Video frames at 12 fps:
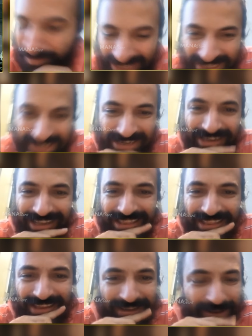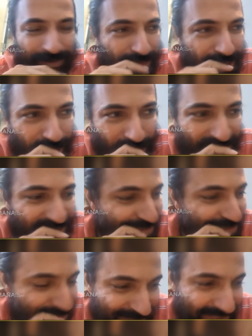majorly I think my
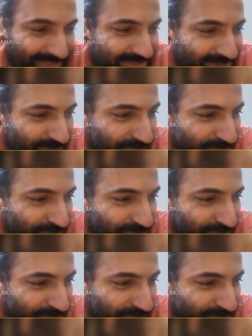narration skills are